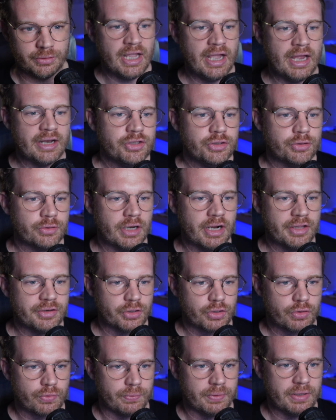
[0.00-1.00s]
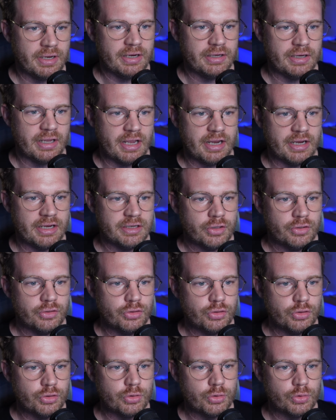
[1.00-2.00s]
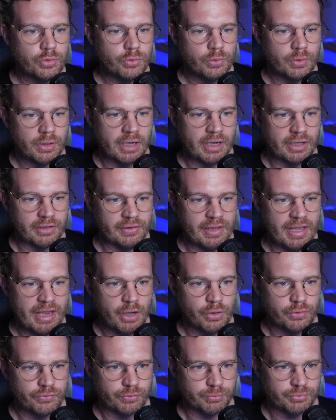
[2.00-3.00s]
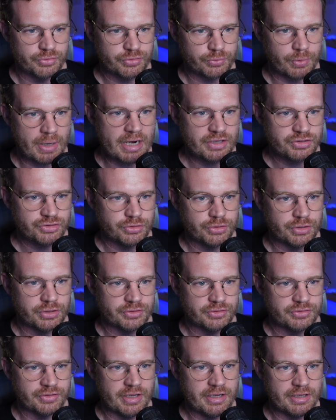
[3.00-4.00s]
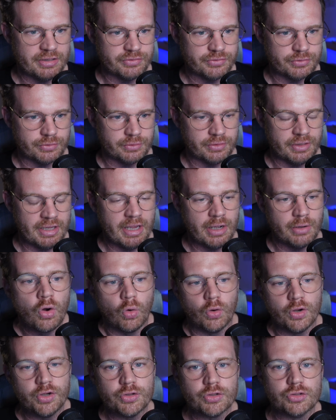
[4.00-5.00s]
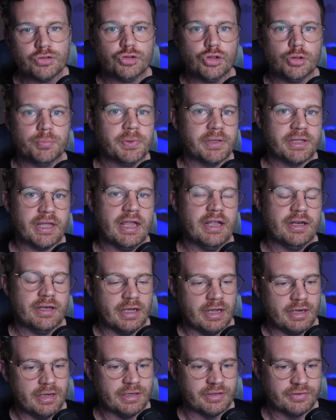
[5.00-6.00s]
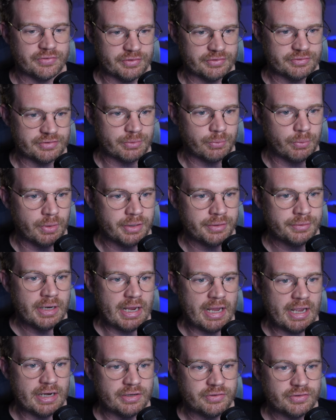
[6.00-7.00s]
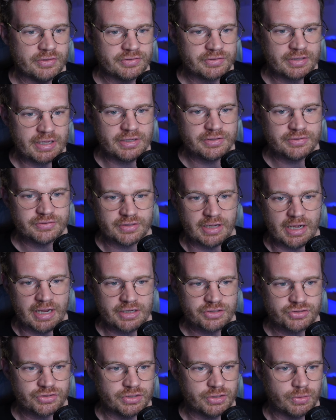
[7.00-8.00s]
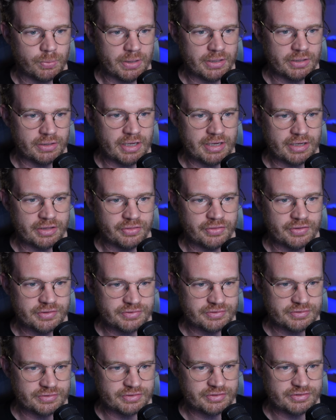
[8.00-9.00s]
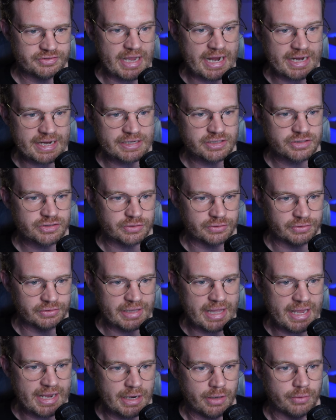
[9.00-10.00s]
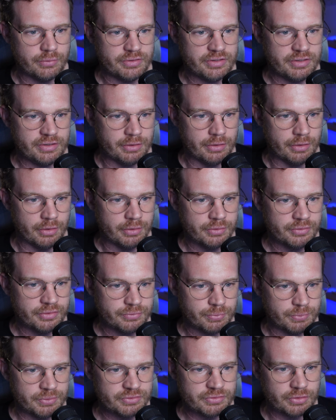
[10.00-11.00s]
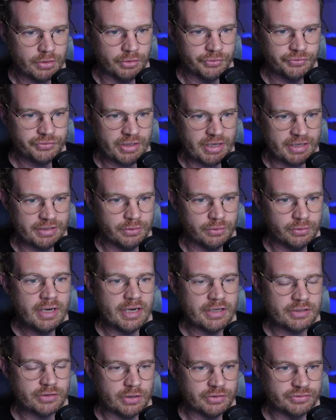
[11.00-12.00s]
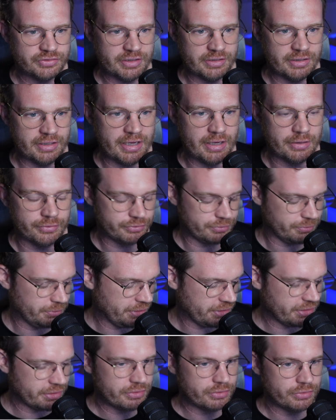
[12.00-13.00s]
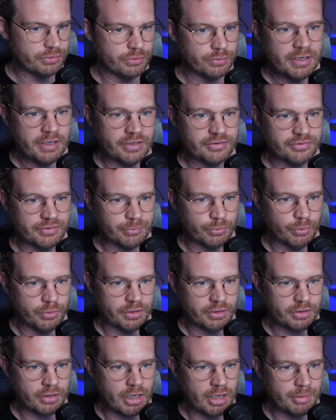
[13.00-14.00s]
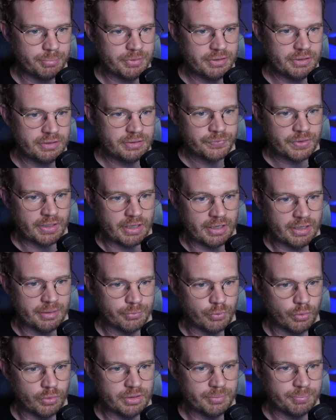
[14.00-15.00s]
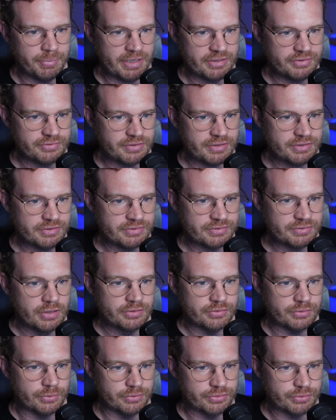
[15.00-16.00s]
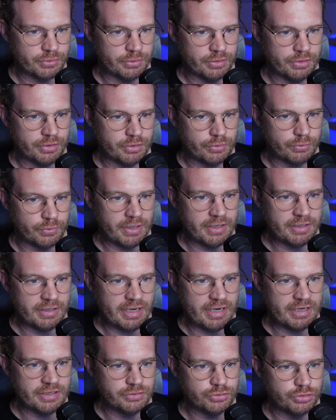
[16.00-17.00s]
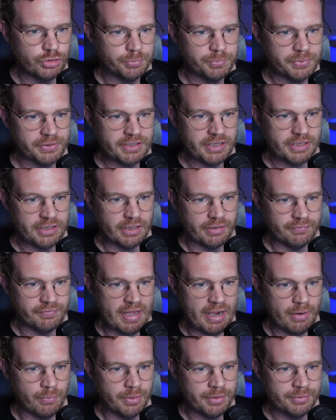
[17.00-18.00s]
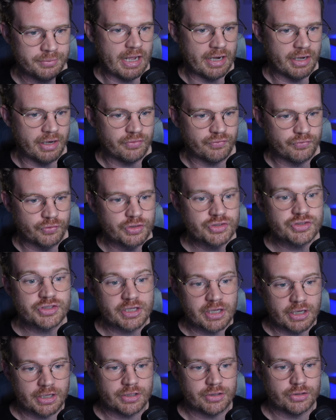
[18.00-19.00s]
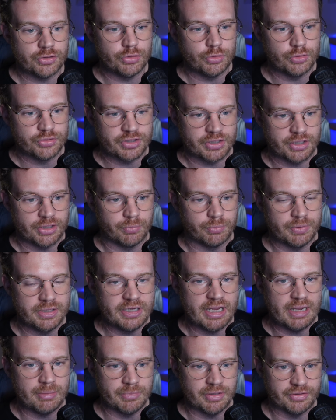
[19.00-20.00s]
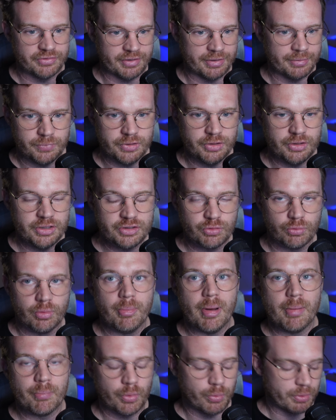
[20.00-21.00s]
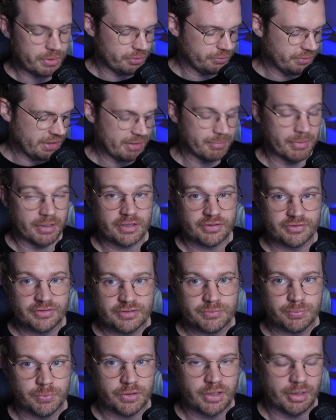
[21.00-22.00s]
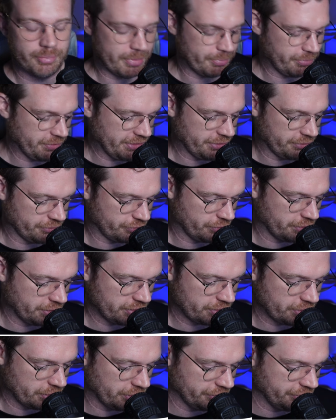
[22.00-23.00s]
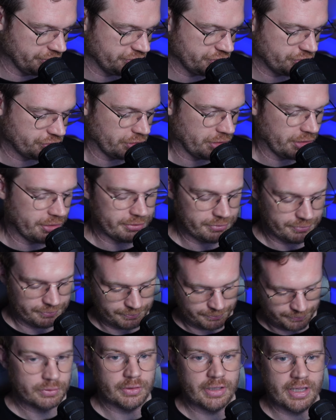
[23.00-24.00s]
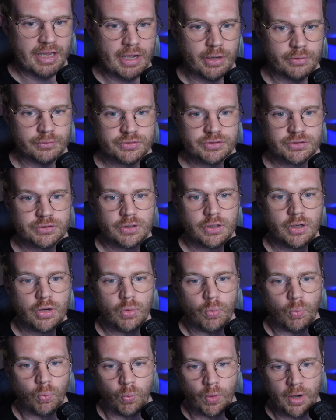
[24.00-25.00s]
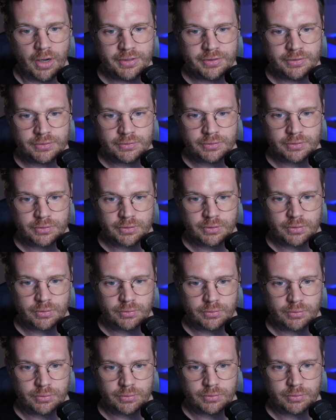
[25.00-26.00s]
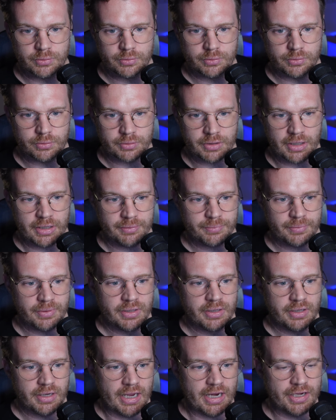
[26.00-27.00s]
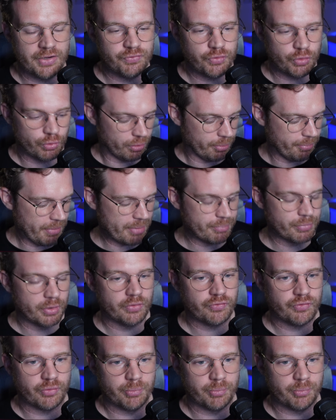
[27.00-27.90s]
and you can either create a new layout from scratch, so you can say Insert Layout, or you can duplicate an existing one. And in this case, I actually quite like this second layout here. This one is called Title and Content Layout. So what I'm going to do is I'm going to copy and I'm going to paste this. So it's going to create a duplicate of that one. And the first thing I'm going to do is I'm going to rename this. And you need to remember what you name it because this will come up later. So I'm going to call this Chart Layout 1. Okay. And if you remember from